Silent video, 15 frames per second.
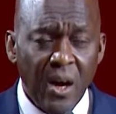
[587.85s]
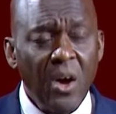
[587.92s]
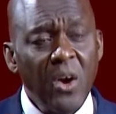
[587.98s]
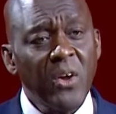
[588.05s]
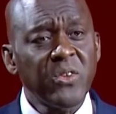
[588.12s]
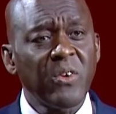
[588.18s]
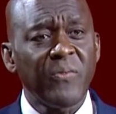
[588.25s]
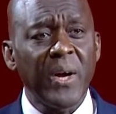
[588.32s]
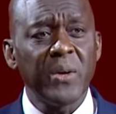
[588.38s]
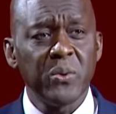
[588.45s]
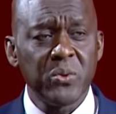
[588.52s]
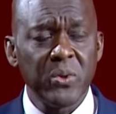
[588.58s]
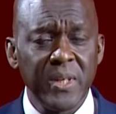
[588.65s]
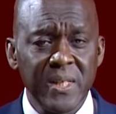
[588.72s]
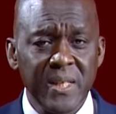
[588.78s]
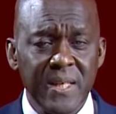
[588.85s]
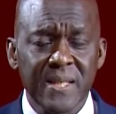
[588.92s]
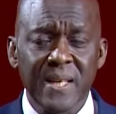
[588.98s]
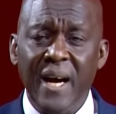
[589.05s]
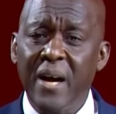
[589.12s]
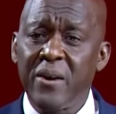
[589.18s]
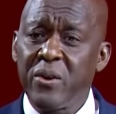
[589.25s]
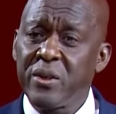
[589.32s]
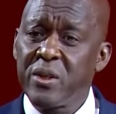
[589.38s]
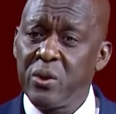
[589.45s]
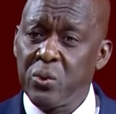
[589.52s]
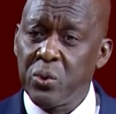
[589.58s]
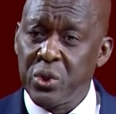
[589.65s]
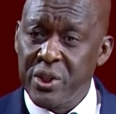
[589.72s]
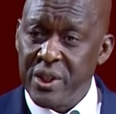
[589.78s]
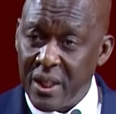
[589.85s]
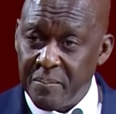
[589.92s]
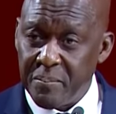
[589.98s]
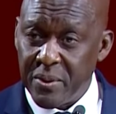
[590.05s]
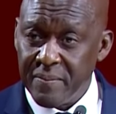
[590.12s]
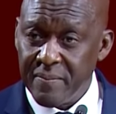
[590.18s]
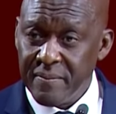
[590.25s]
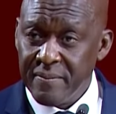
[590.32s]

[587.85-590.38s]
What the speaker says: A lot of our utilities are not in a good shape,